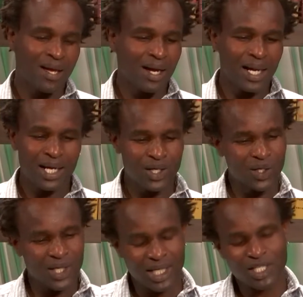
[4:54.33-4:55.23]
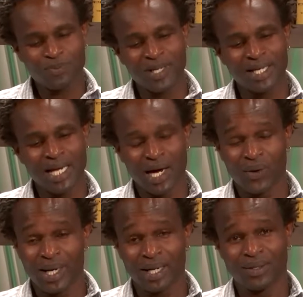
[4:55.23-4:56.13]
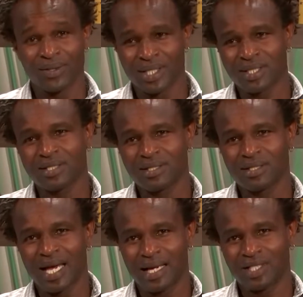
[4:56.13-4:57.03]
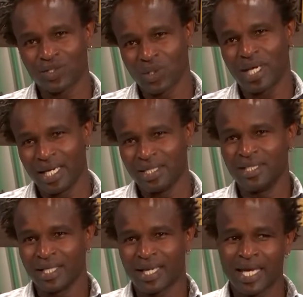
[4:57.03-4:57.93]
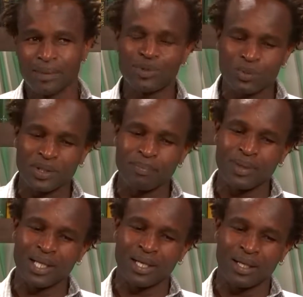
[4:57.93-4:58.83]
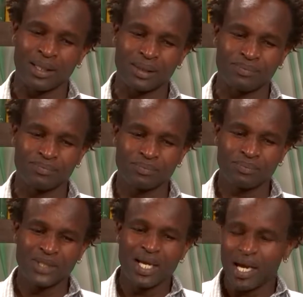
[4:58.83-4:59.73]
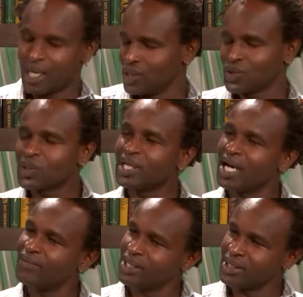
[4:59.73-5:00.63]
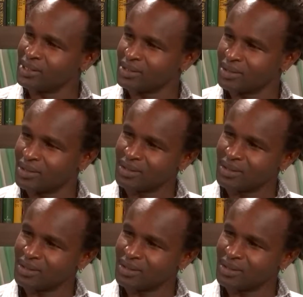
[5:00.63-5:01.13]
I cannot explain how this idea came to me, but I usually have ideas